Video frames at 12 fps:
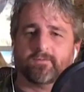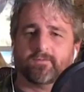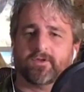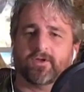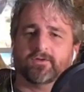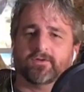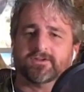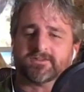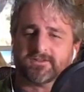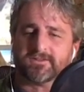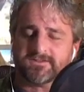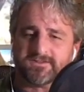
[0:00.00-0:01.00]
Do you
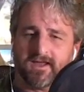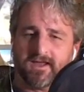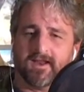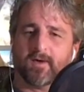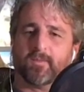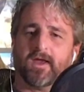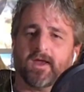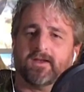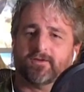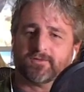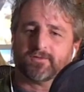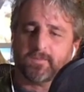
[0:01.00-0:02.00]
just set up and
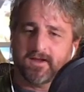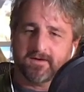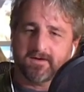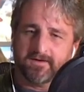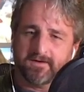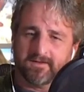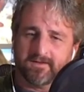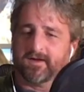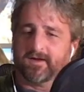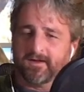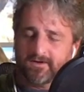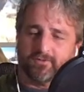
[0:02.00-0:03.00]
you'll spend, like,
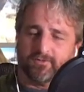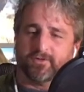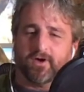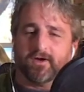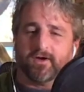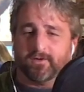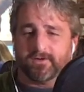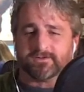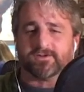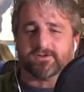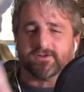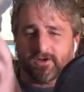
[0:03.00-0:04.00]
you'll do all your
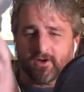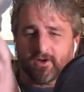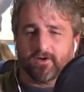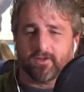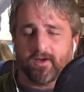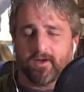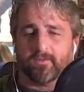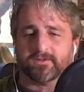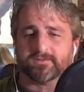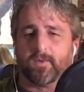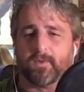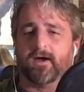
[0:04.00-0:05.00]
research and you go to that one
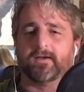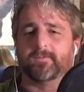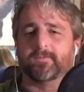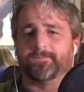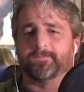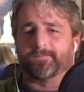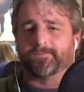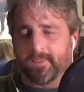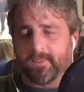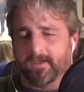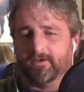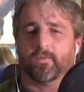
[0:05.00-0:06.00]
spot
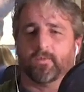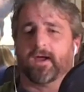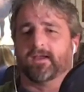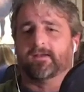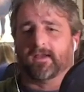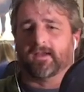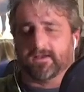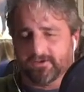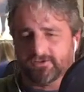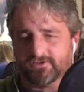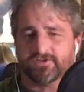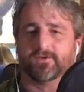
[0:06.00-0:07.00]
and you wait and
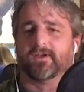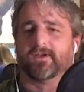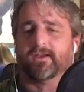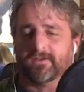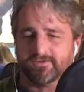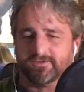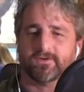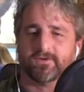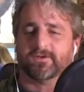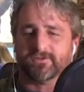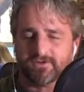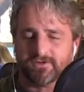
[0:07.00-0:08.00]
you shoot and you shoot
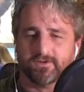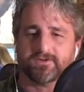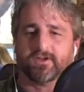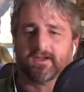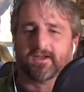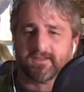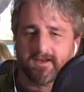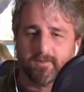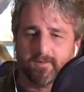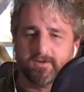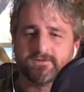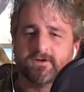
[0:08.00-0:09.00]
and you shoot to get that
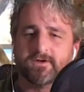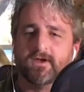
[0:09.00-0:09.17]
image?